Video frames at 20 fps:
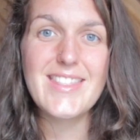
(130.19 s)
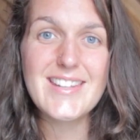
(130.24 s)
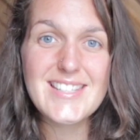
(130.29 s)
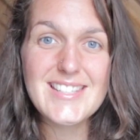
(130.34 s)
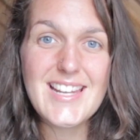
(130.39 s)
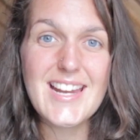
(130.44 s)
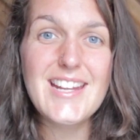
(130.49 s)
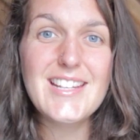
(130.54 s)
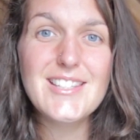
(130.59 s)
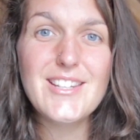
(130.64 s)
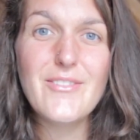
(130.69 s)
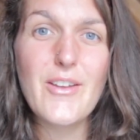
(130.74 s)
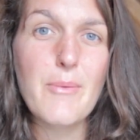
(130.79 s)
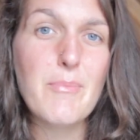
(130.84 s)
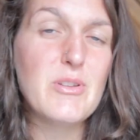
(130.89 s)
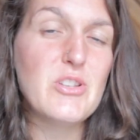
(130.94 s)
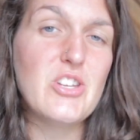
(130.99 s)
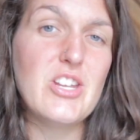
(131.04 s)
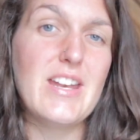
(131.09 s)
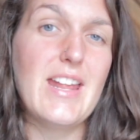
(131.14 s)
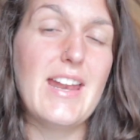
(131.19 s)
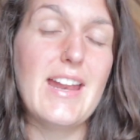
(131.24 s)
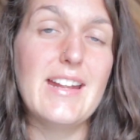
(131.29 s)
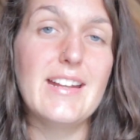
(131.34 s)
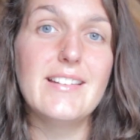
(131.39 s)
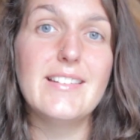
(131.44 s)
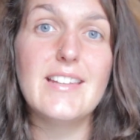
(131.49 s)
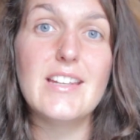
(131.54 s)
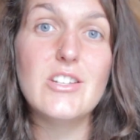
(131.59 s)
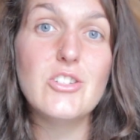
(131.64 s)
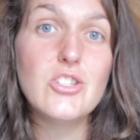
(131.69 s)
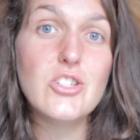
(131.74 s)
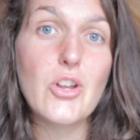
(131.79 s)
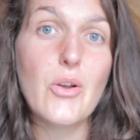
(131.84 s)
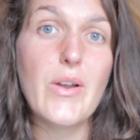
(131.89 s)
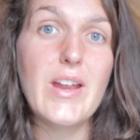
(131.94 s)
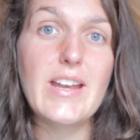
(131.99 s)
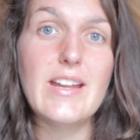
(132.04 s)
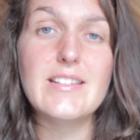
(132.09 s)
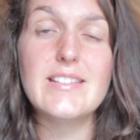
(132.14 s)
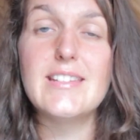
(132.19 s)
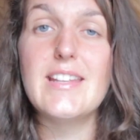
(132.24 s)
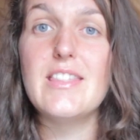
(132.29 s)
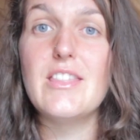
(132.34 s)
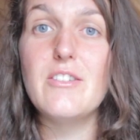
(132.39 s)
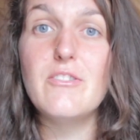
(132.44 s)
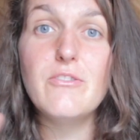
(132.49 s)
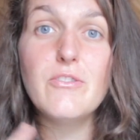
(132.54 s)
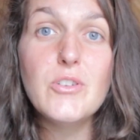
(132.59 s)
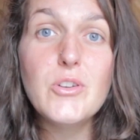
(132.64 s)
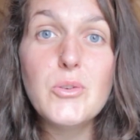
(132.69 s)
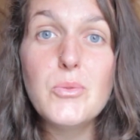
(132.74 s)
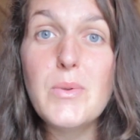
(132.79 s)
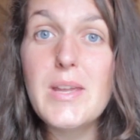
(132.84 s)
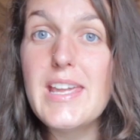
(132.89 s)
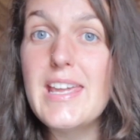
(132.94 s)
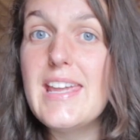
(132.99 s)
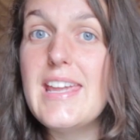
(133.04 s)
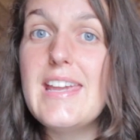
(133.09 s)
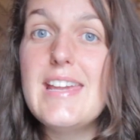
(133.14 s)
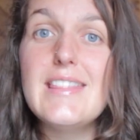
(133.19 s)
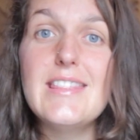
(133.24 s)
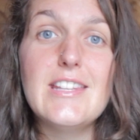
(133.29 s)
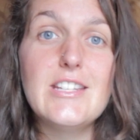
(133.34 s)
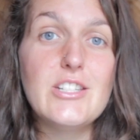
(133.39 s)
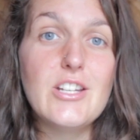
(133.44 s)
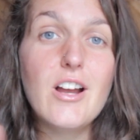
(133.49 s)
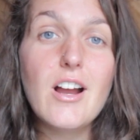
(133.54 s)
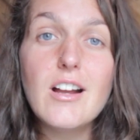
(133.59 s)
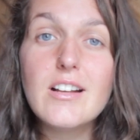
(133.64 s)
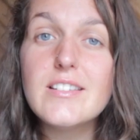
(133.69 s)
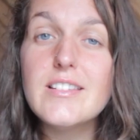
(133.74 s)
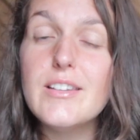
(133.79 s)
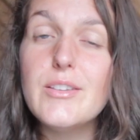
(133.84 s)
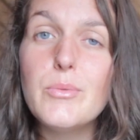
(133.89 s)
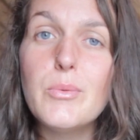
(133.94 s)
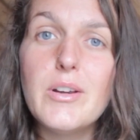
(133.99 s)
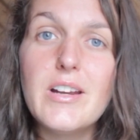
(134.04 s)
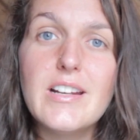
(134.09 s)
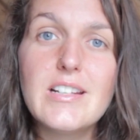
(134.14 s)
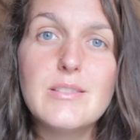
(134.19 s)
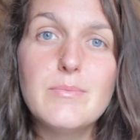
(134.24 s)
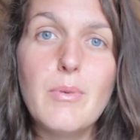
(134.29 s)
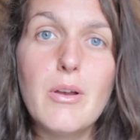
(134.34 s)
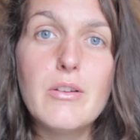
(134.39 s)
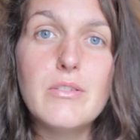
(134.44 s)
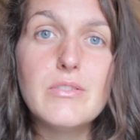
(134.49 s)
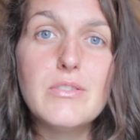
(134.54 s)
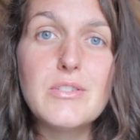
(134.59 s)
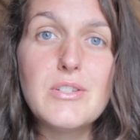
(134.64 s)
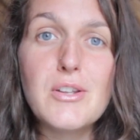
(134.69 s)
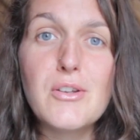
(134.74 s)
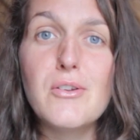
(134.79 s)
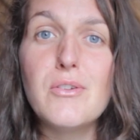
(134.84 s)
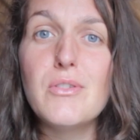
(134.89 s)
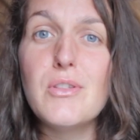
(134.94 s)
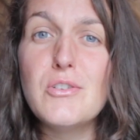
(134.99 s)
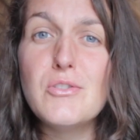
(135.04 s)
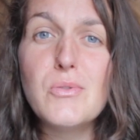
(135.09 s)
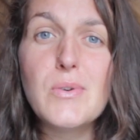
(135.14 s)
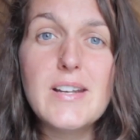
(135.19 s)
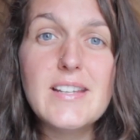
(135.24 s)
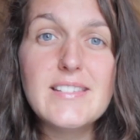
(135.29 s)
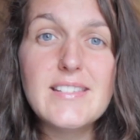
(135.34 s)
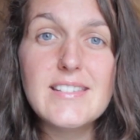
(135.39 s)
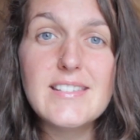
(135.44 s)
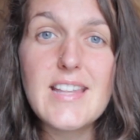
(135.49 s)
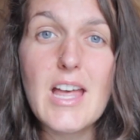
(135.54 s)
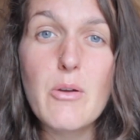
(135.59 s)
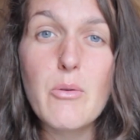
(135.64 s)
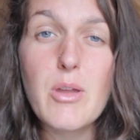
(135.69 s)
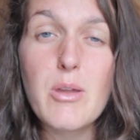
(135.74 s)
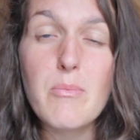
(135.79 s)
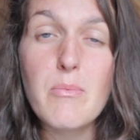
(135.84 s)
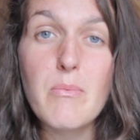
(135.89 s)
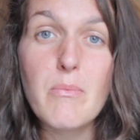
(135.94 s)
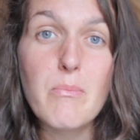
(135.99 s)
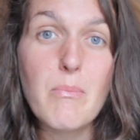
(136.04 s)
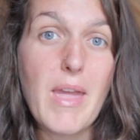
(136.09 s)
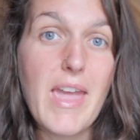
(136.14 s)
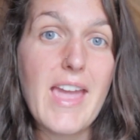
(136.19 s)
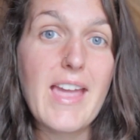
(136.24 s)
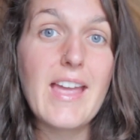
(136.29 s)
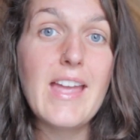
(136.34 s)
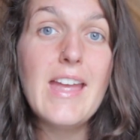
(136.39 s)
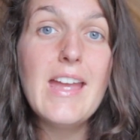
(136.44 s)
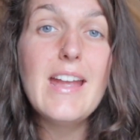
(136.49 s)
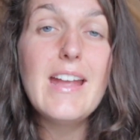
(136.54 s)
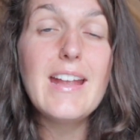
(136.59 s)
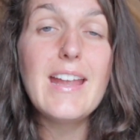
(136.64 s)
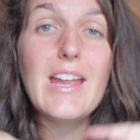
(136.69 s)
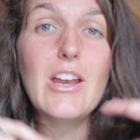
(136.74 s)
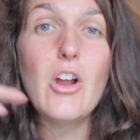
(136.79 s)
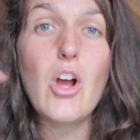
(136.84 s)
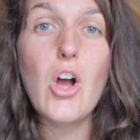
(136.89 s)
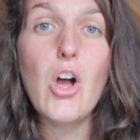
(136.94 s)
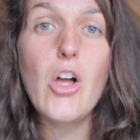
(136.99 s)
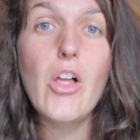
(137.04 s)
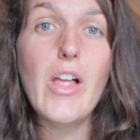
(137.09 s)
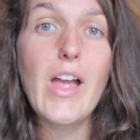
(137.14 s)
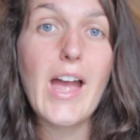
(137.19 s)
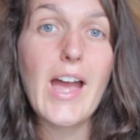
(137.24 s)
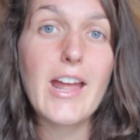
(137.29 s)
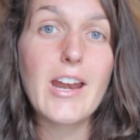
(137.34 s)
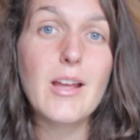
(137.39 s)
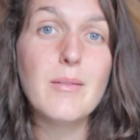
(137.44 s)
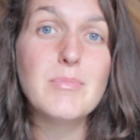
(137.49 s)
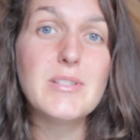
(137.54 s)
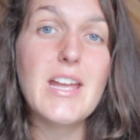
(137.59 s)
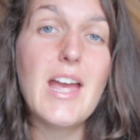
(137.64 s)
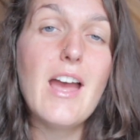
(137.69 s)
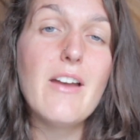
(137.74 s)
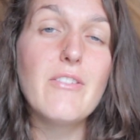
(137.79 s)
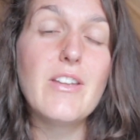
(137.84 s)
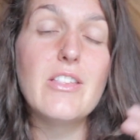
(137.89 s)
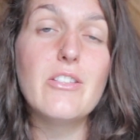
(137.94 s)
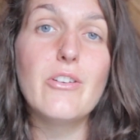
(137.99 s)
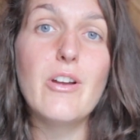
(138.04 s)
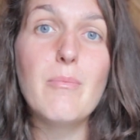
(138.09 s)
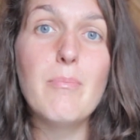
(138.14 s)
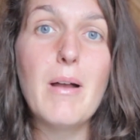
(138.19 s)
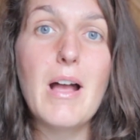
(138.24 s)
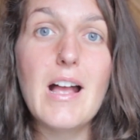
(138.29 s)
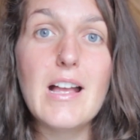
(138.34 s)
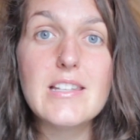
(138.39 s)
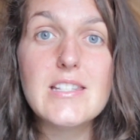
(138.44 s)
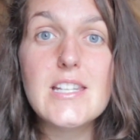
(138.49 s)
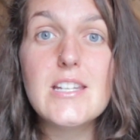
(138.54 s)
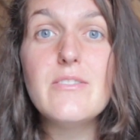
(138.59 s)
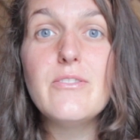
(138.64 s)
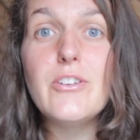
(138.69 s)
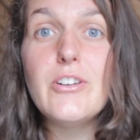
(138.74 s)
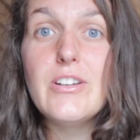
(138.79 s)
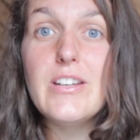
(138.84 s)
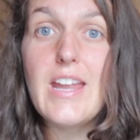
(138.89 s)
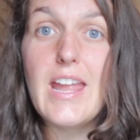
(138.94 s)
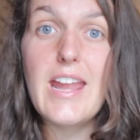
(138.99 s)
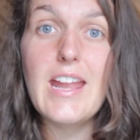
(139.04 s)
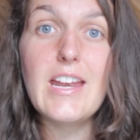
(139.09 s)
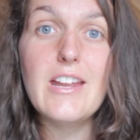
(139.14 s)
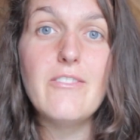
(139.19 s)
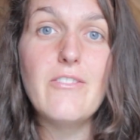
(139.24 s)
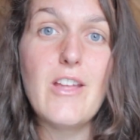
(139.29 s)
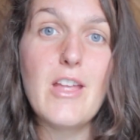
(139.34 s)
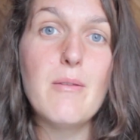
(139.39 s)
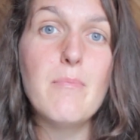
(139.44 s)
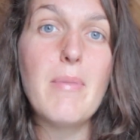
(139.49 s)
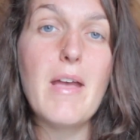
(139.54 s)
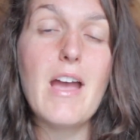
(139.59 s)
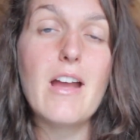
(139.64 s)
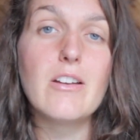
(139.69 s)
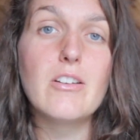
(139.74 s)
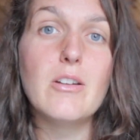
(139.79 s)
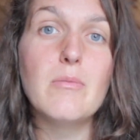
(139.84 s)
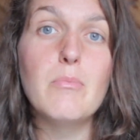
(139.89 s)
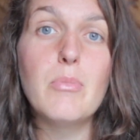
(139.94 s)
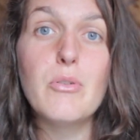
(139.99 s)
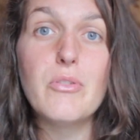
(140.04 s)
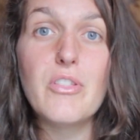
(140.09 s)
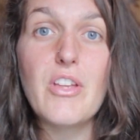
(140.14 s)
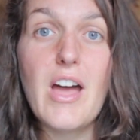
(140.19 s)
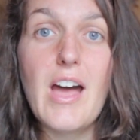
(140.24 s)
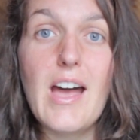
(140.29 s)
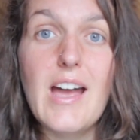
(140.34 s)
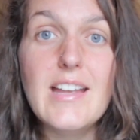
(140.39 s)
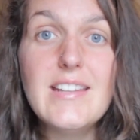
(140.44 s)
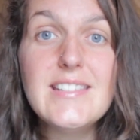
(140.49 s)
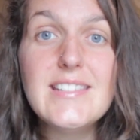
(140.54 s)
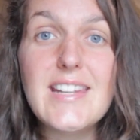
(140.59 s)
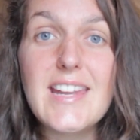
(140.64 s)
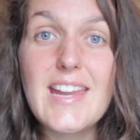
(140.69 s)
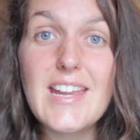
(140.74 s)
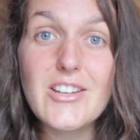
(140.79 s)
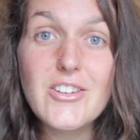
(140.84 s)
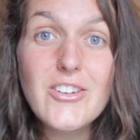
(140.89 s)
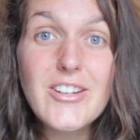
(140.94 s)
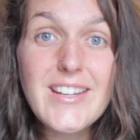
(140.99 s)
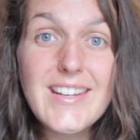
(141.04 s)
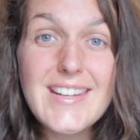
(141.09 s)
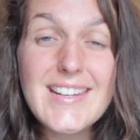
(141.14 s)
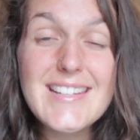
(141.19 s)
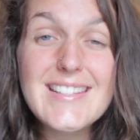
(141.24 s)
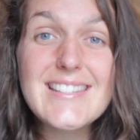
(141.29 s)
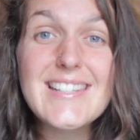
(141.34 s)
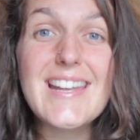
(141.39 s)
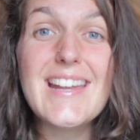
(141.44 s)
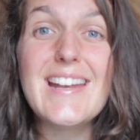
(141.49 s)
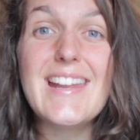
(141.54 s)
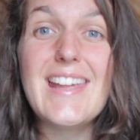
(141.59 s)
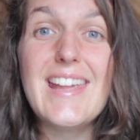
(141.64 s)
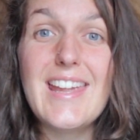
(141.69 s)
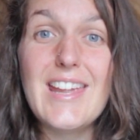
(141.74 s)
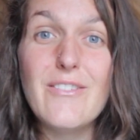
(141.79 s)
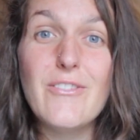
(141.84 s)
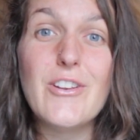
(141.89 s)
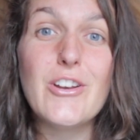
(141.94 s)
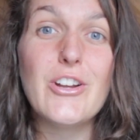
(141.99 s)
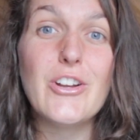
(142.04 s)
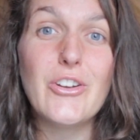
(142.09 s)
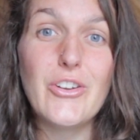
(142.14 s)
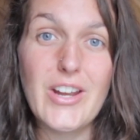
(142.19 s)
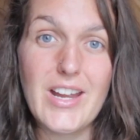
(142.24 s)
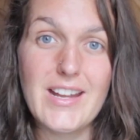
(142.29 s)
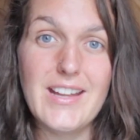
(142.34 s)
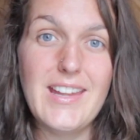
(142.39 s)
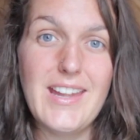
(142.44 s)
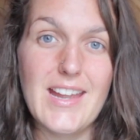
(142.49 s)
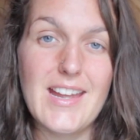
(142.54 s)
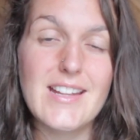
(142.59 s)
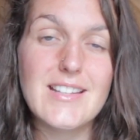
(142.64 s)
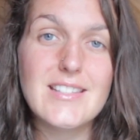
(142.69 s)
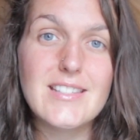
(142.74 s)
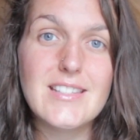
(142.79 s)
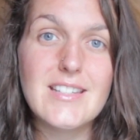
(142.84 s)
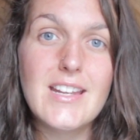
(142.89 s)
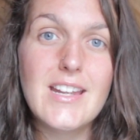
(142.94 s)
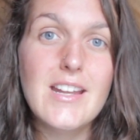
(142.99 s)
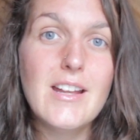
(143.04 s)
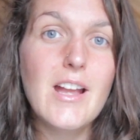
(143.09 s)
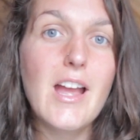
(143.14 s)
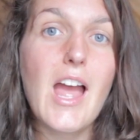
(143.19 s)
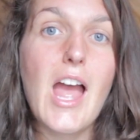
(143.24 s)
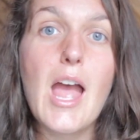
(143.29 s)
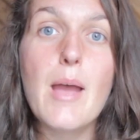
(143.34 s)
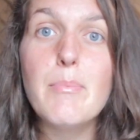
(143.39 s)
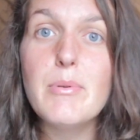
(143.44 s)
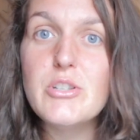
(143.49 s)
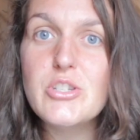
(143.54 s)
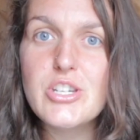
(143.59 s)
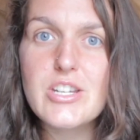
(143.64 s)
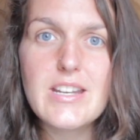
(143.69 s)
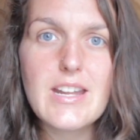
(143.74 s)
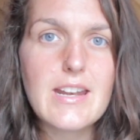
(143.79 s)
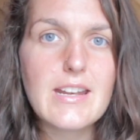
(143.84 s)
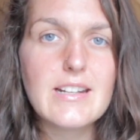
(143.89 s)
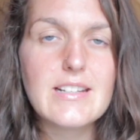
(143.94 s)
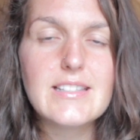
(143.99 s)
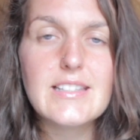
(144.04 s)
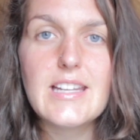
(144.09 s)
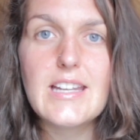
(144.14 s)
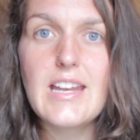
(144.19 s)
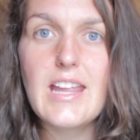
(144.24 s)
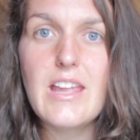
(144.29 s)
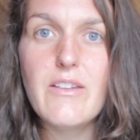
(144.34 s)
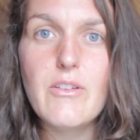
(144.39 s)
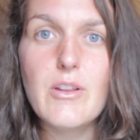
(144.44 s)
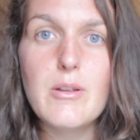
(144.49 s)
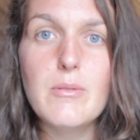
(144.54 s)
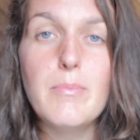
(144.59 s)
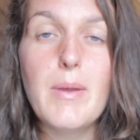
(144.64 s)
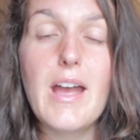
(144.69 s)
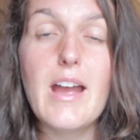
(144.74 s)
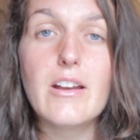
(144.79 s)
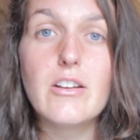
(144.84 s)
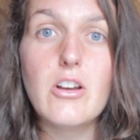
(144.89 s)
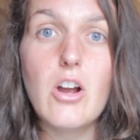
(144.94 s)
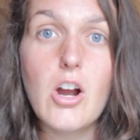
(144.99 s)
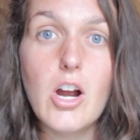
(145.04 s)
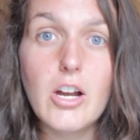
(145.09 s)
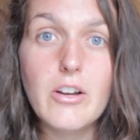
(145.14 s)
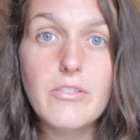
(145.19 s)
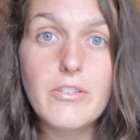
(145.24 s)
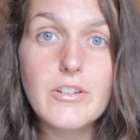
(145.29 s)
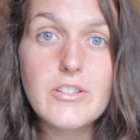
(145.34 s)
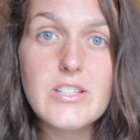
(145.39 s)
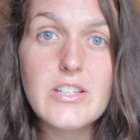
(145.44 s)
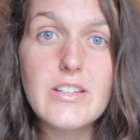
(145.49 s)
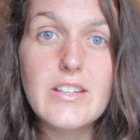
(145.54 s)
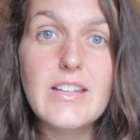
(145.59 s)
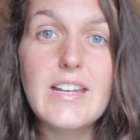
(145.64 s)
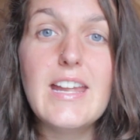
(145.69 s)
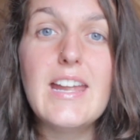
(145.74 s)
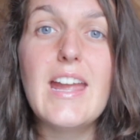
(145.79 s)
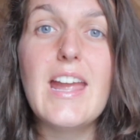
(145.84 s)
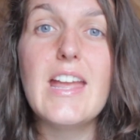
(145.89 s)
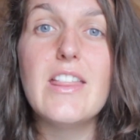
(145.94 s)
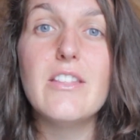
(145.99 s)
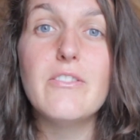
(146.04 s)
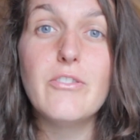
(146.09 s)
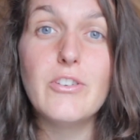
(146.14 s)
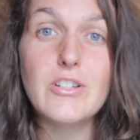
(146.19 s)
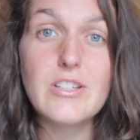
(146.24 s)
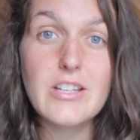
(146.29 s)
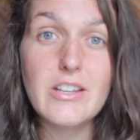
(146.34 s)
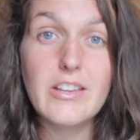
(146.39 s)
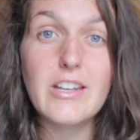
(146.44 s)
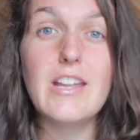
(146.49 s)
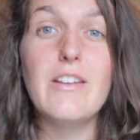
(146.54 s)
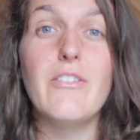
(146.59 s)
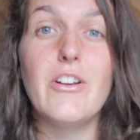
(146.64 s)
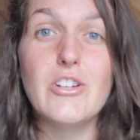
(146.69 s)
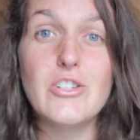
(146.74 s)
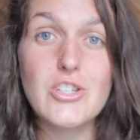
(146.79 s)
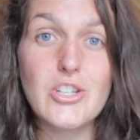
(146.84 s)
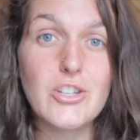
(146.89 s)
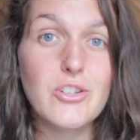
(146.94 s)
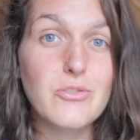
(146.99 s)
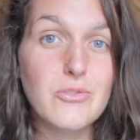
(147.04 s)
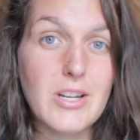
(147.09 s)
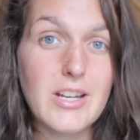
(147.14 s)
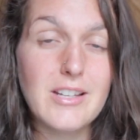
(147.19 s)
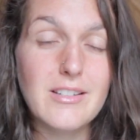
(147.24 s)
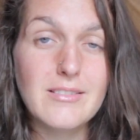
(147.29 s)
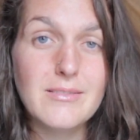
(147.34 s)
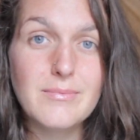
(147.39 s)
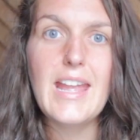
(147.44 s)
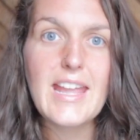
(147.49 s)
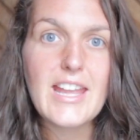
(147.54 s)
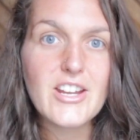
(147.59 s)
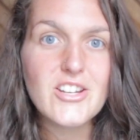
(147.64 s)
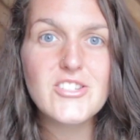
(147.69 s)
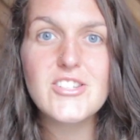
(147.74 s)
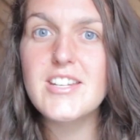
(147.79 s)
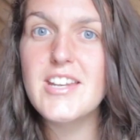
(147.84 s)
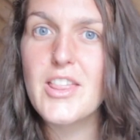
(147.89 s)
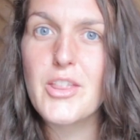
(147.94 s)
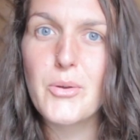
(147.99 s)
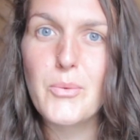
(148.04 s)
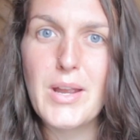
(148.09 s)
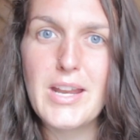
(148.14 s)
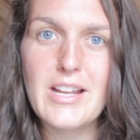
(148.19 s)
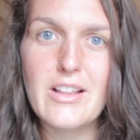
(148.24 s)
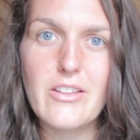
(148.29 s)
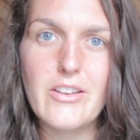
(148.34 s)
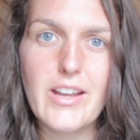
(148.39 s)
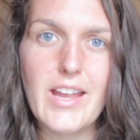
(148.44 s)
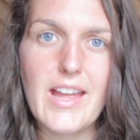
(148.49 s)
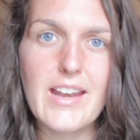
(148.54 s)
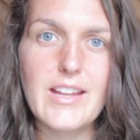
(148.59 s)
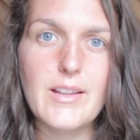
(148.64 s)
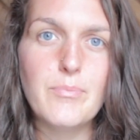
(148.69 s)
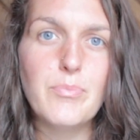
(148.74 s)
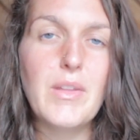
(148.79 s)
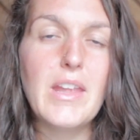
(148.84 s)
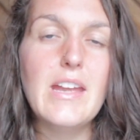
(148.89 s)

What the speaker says: The science of epigenetics is showing us that the food we eat, the toxins we're exposed to, the choices that we make can all add up to have either a positive or negative impact on both us and our kids and even our grandkids. Epigenetics can even impact our fertility and the fertility of our children. Here's another way to look at it.